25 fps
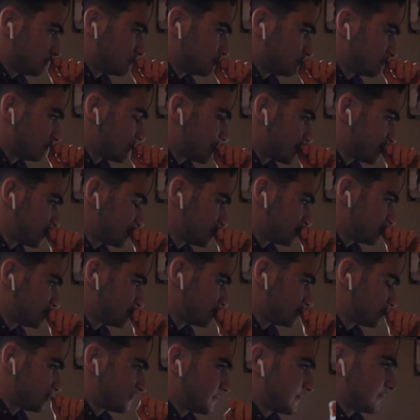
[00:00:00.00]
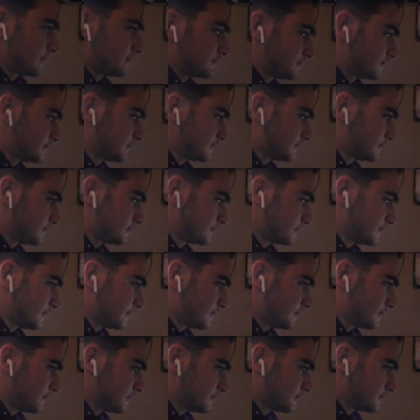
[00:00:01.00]

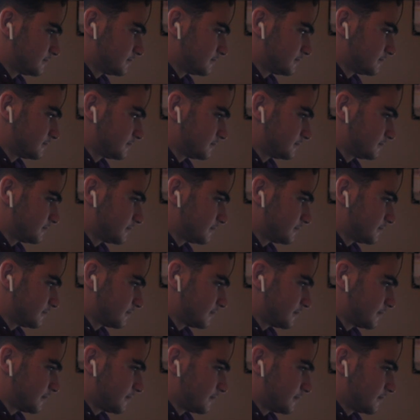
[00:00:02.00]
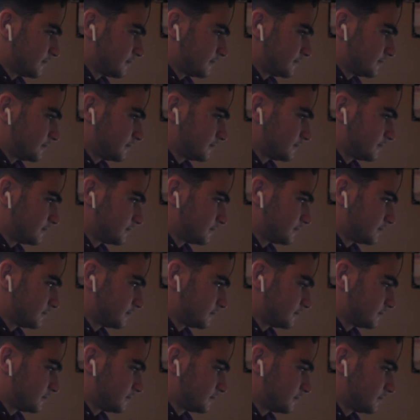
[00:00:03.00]

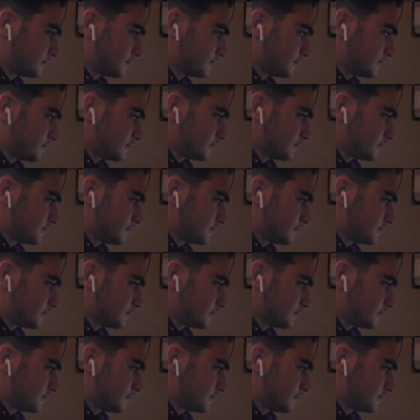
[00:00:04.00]
Nobody speaks.